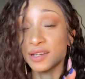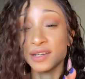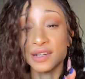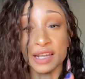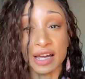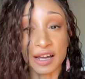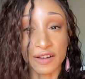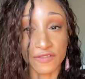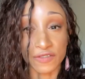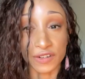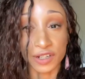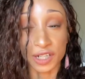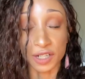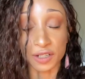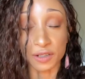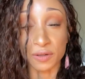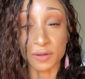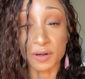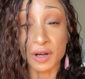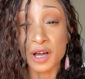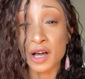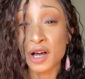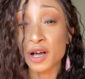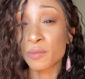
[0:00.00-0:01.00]
not for you.
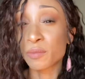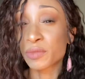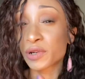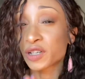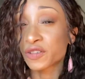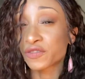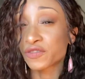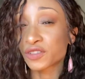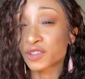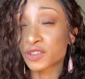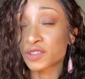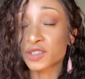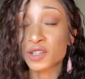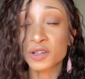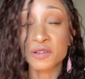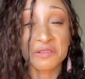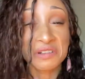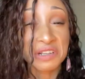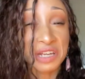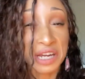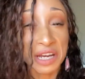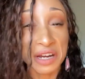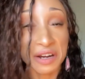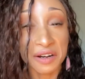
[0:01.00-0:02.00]
But if you don't
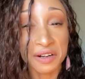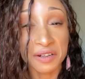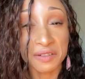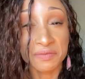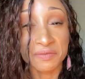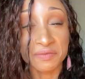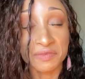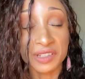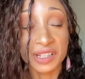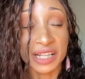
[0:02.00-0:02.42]
care, you